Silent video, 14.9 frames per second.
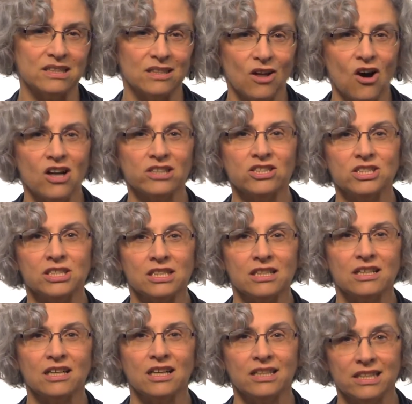and launched
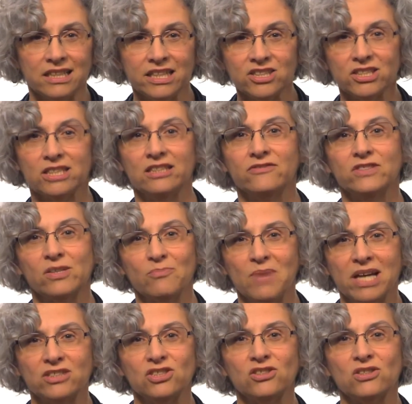an initiative to
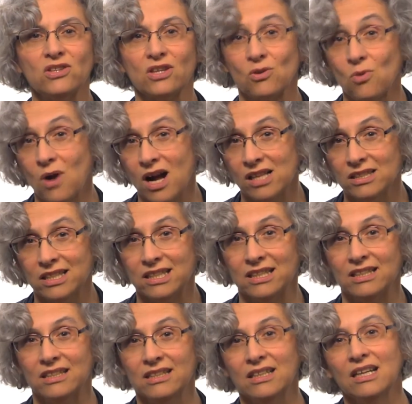measure the
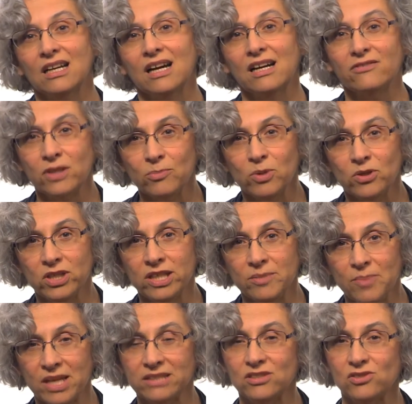quality of
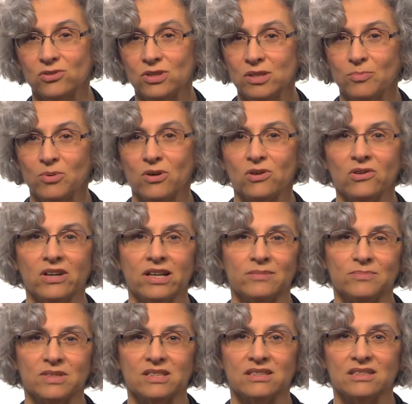community-based doula
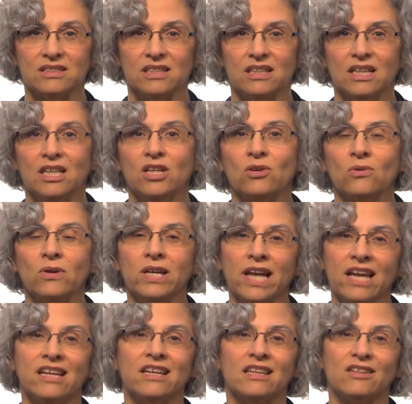programs,
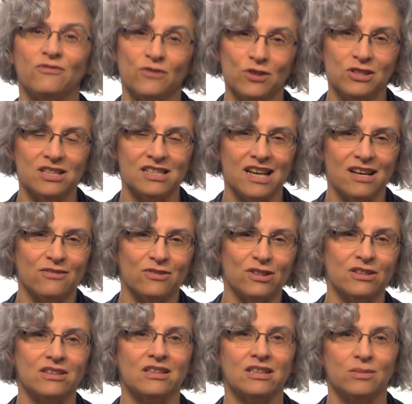creating the first
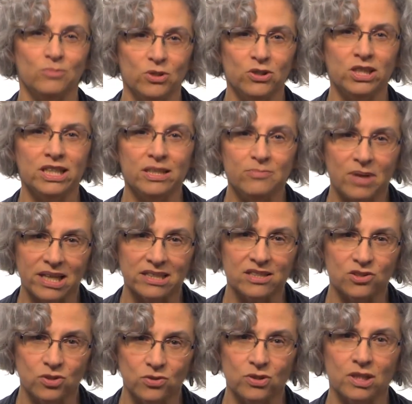ever community-based
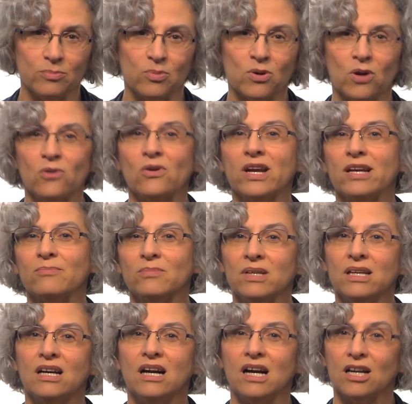doula program
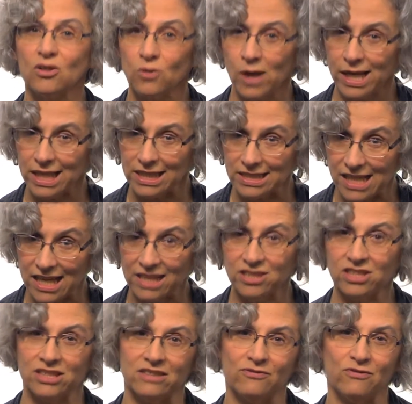
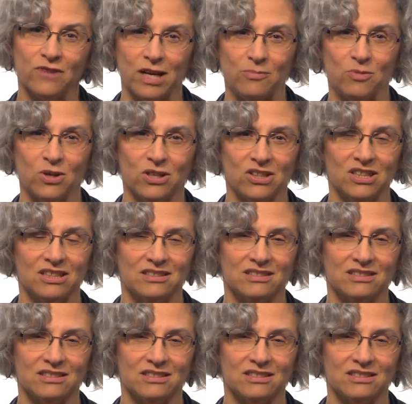accreditation framework.